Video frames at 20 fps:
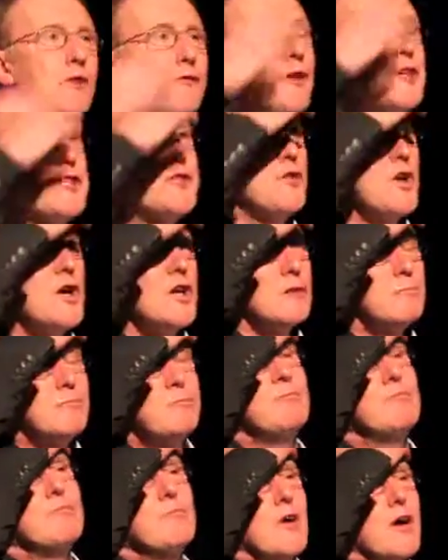Well, first of
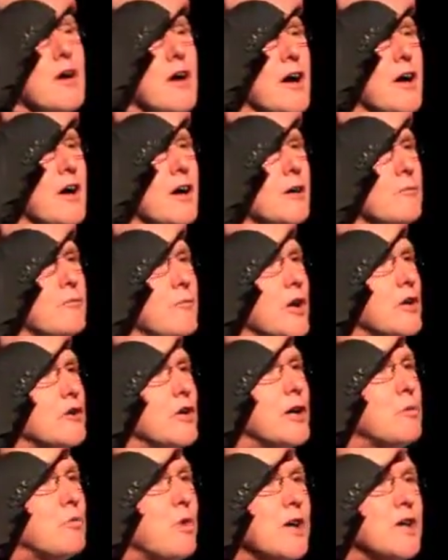all, a
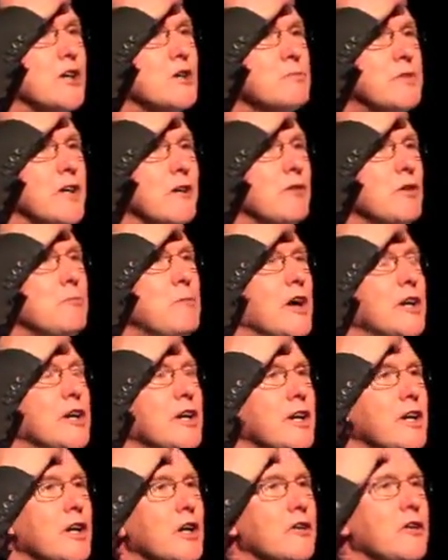great welcome to
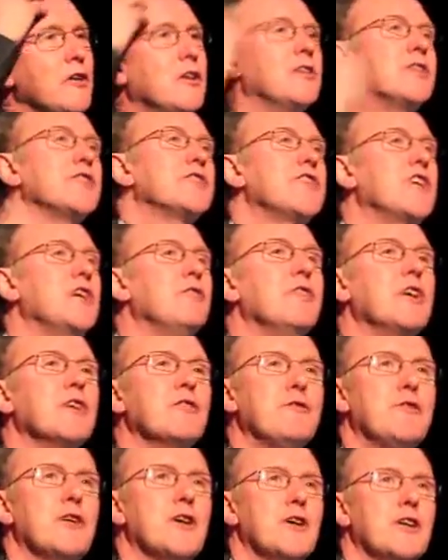everybody here this
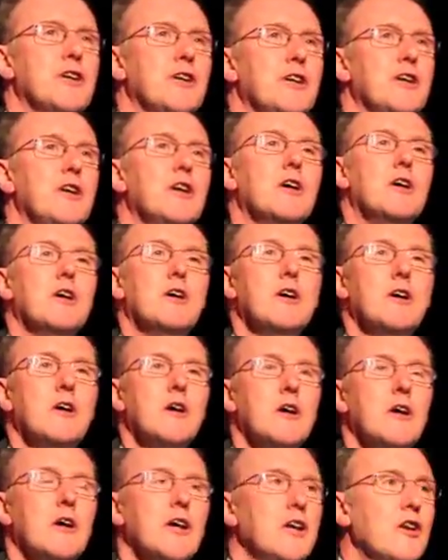evening for the
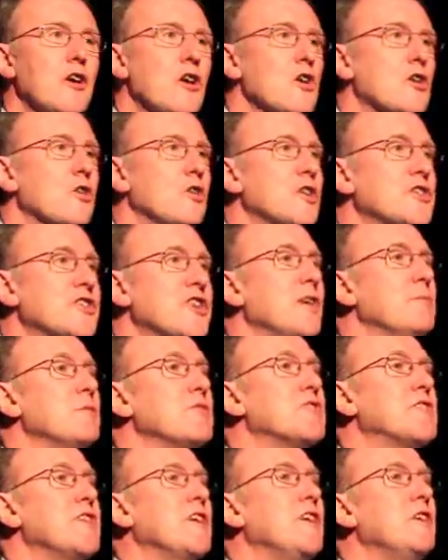inaugural
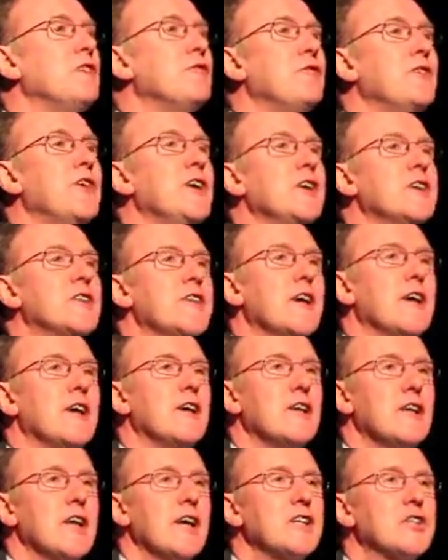Seamus Deane Field
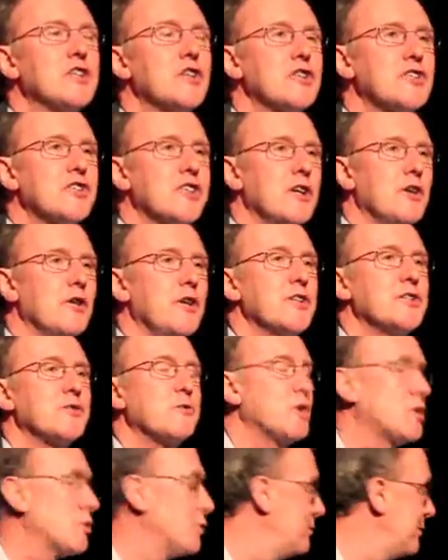Day lecture
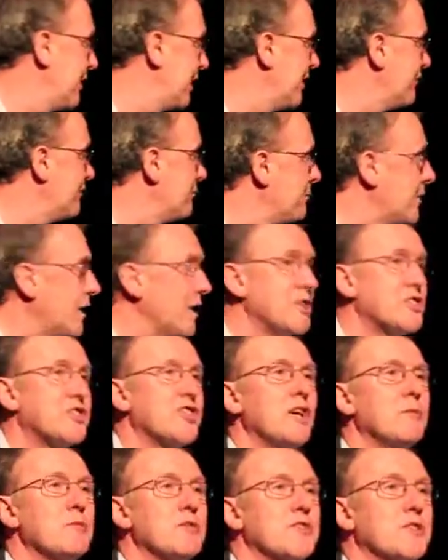series, which will be given by
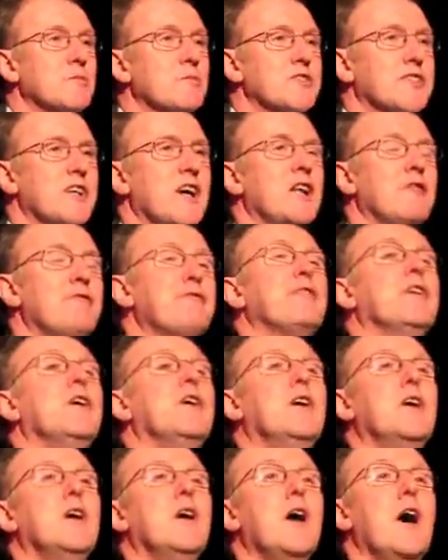Seamus himself
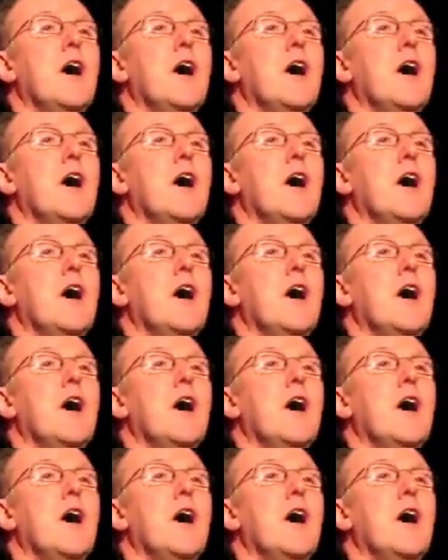